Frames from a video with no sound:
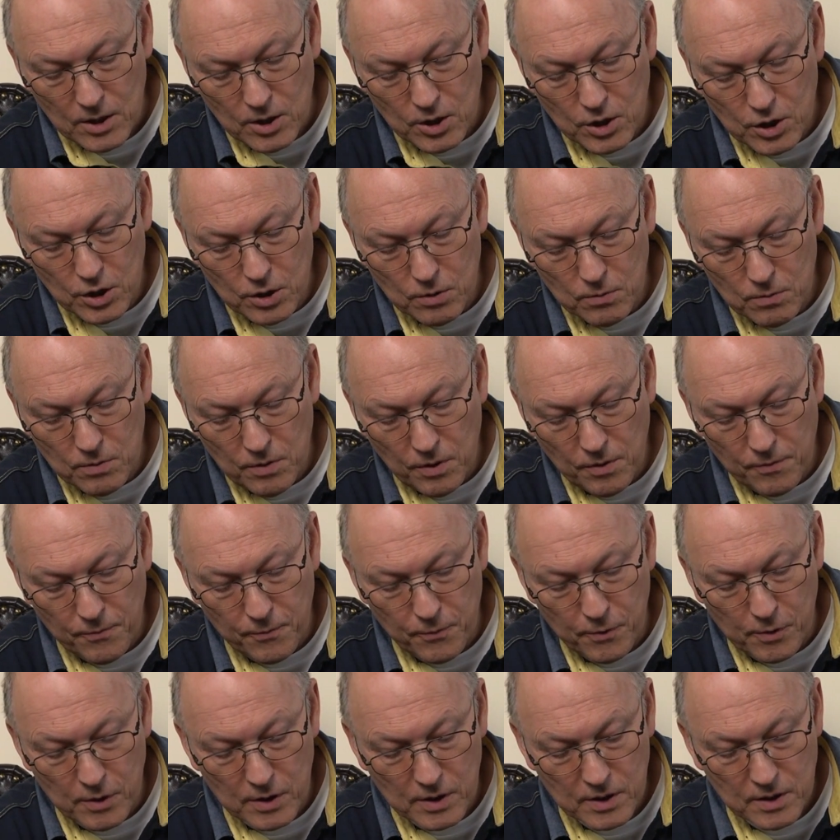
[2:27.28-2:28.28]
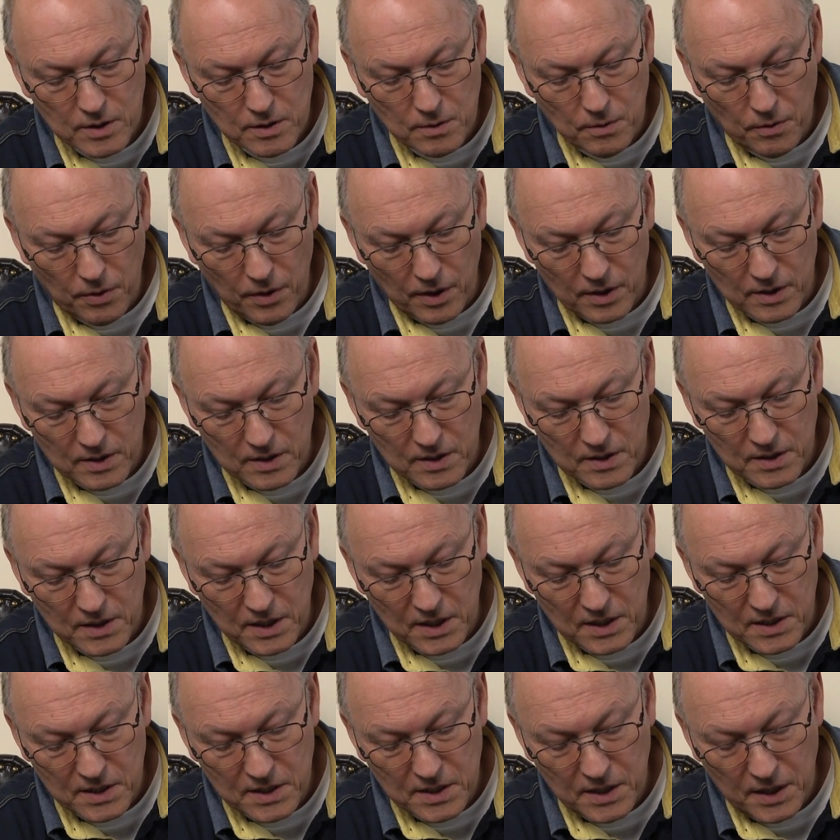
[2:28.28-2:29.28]
June the 1st,
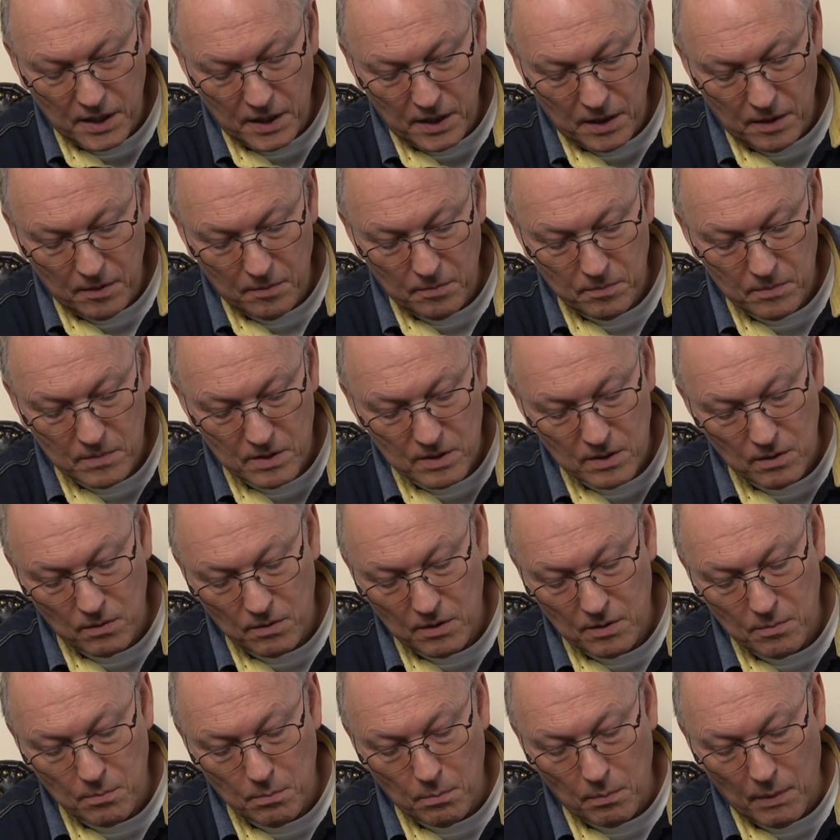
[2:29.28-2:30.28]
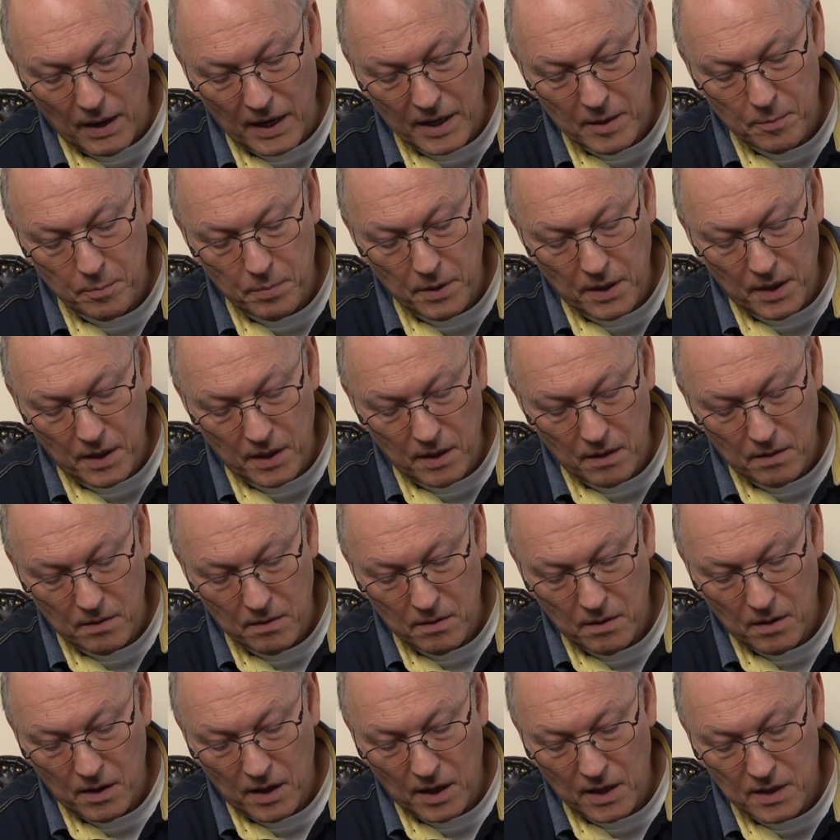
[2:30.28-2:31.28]
2016. So it might be
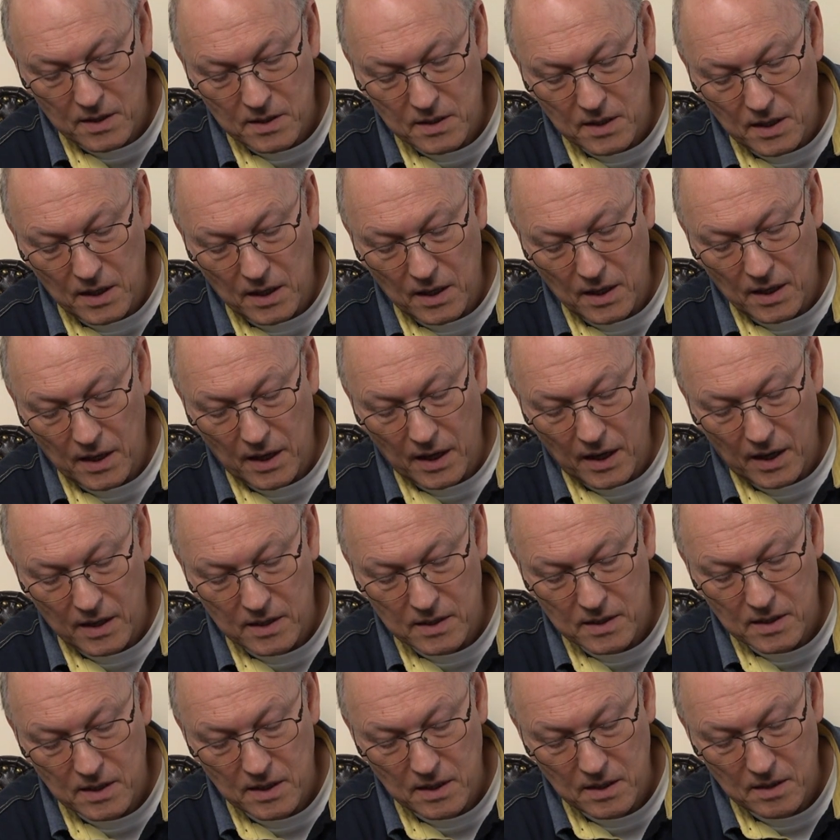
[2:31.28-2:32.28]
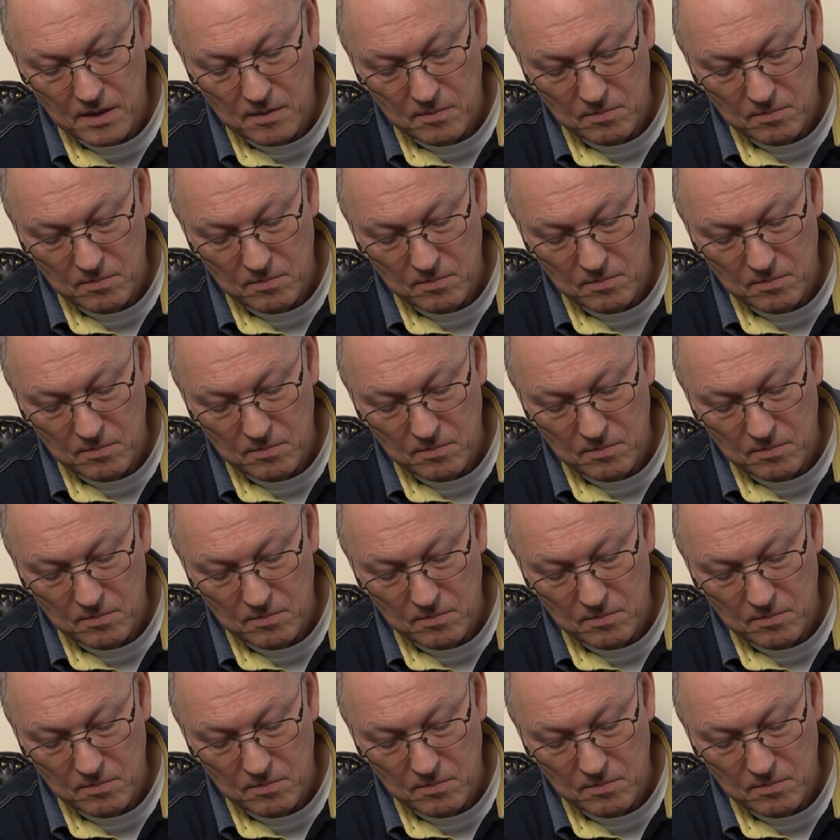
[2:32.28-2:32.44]
a single cask.